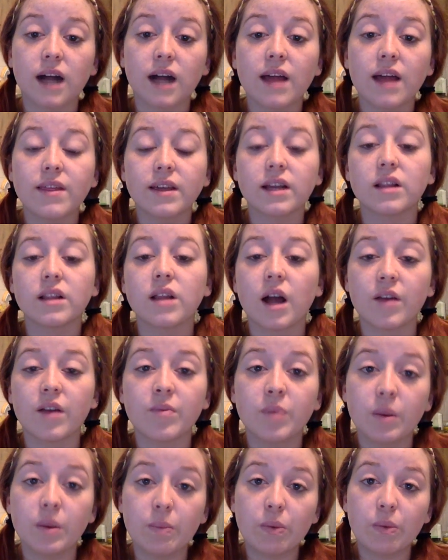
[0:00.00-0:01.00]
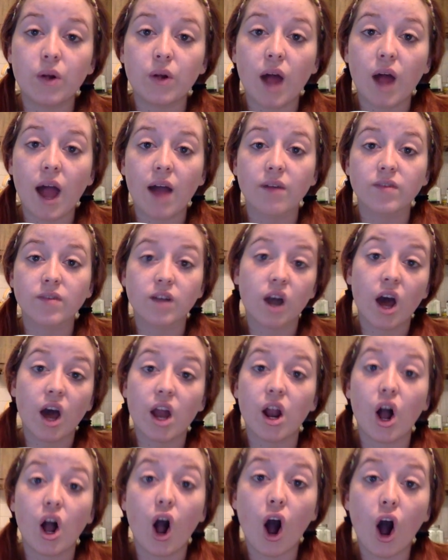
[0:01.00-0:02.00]
I think a lot of people have
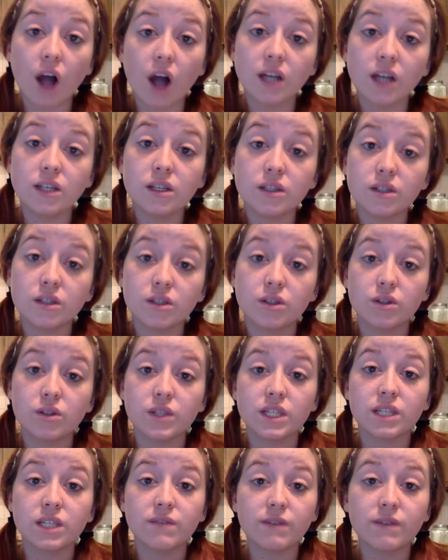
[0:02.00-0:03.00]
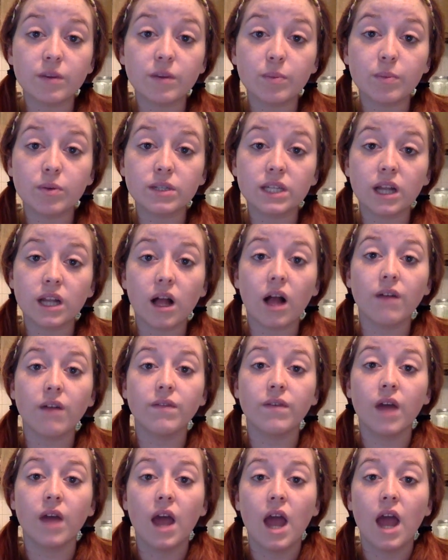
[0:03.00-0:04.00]
caught on to this 50%
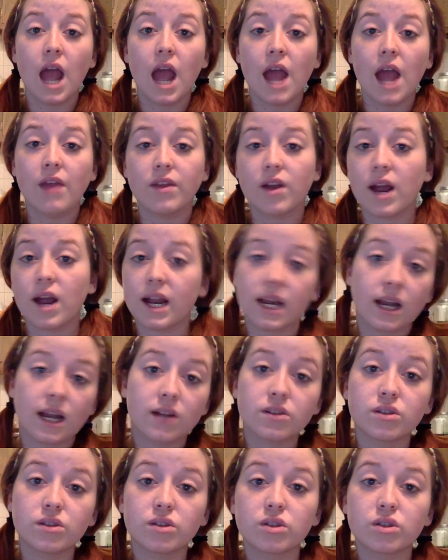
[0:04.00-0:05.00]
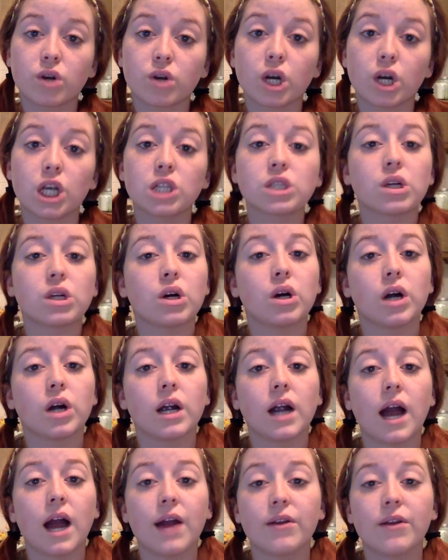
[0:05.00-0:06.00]
off and they're heading out to the stores,
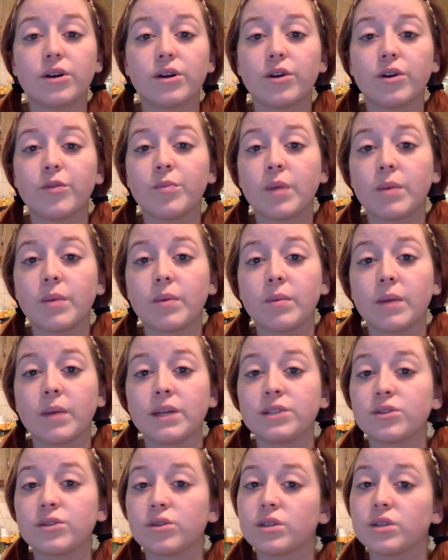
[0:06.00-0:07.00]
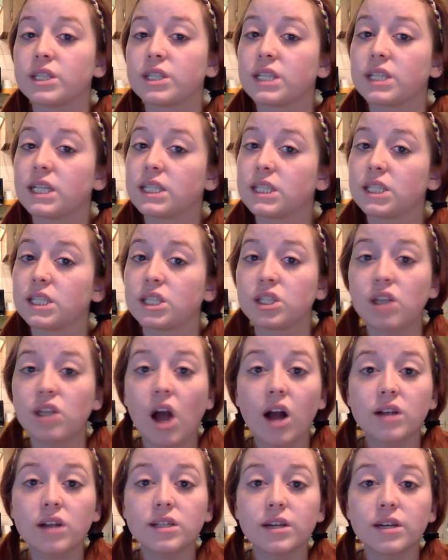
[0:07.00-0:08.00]
or I don't know if maybe my store just isn't
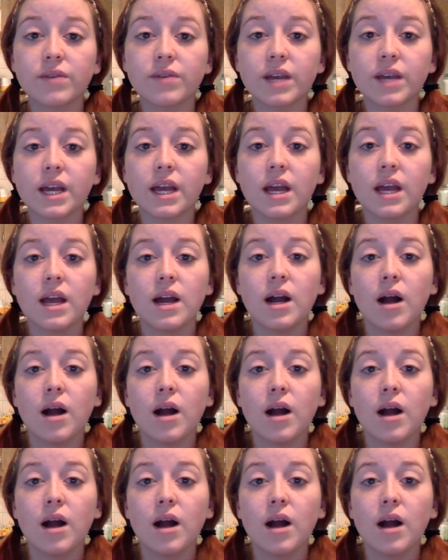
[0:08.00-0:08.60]
stocked of it.